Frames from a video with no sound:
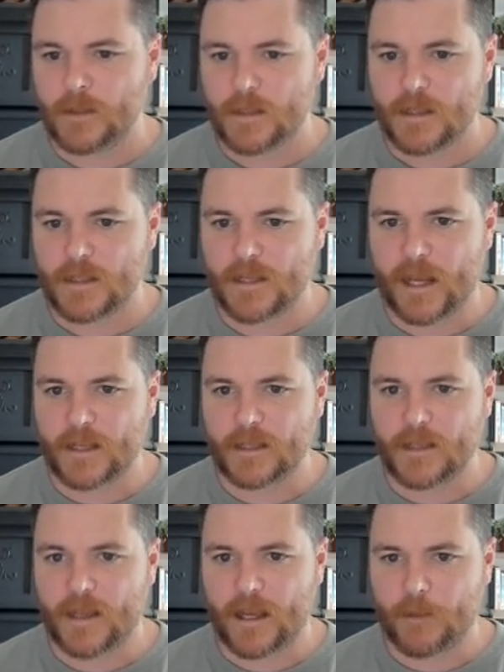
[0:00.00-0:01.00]

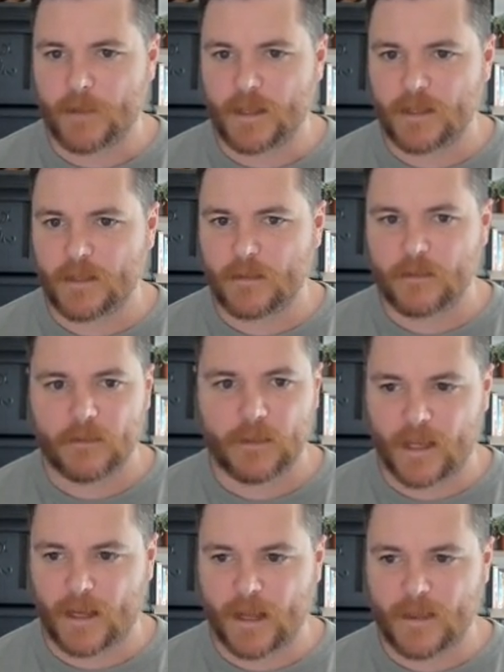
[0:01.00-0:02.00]
second that opinion
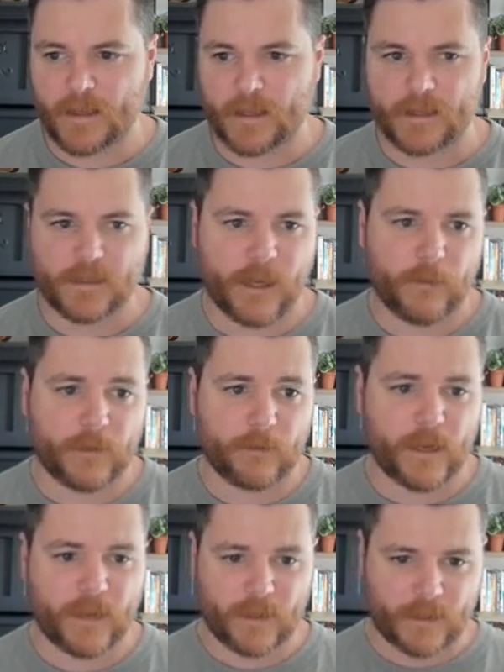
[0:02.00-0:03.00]
that I think it's coming,
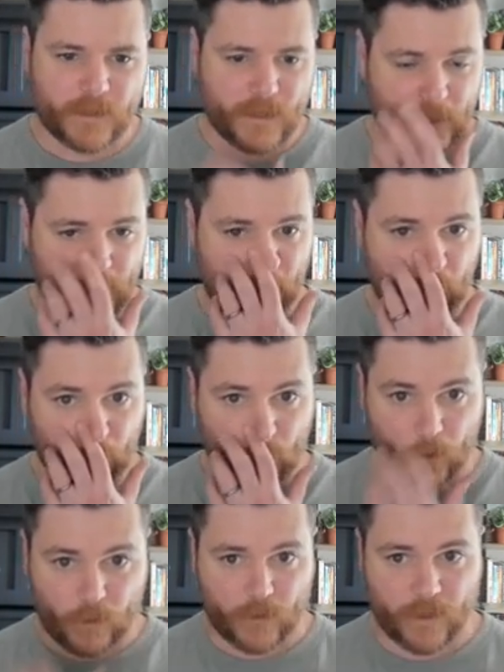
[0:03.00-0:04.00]
but I think it's taking a little
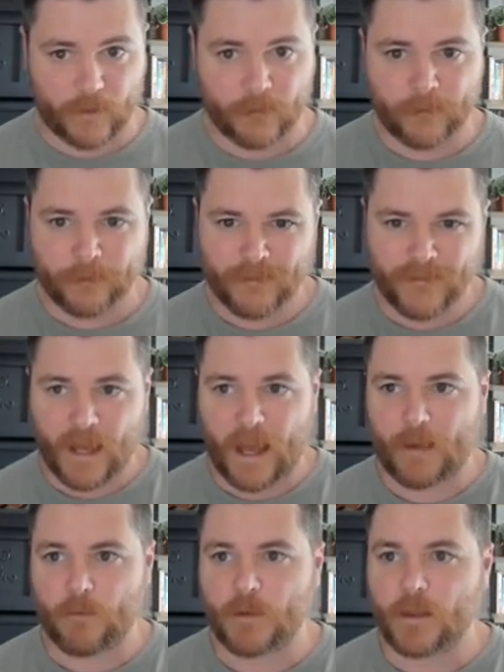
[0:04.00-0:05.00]
longer than
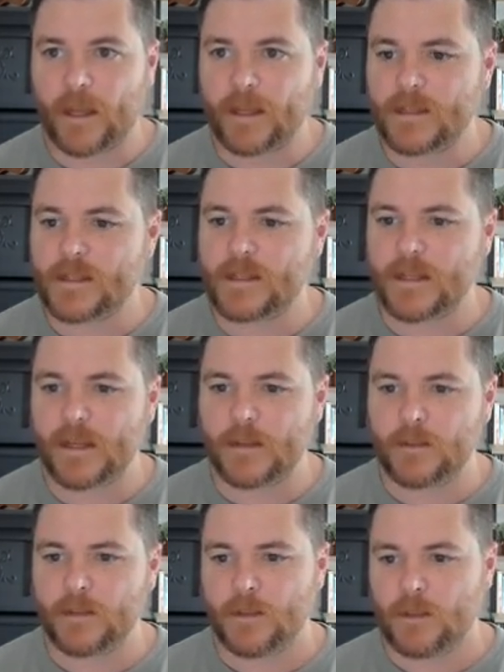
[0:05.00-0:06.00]
I would like it to
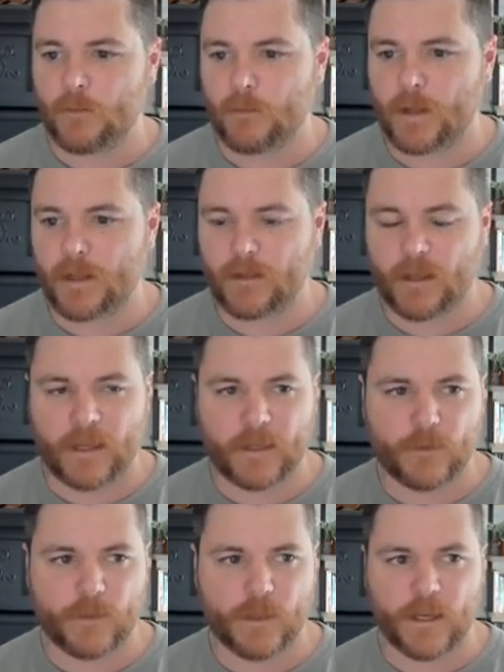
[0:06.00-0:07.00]
take. But I
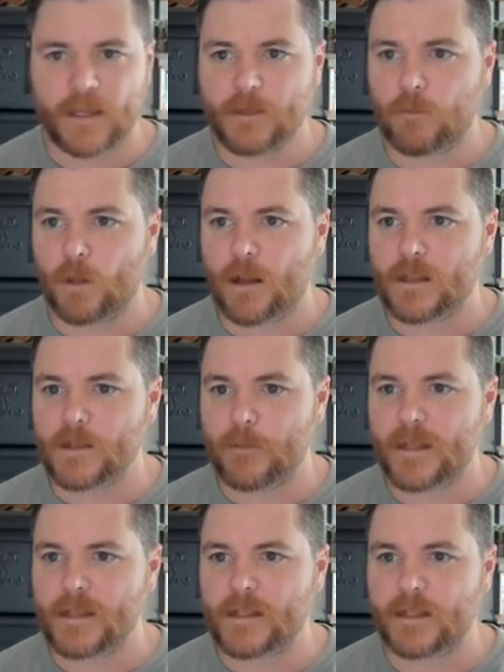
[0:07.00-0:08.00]
can use the nice block
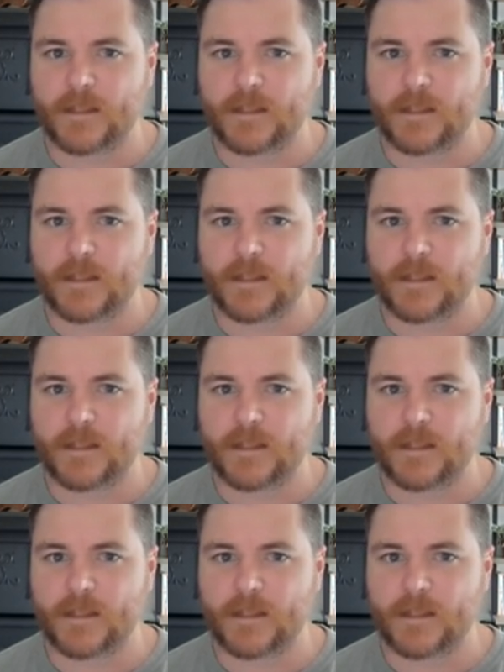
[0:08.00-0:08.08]
spacing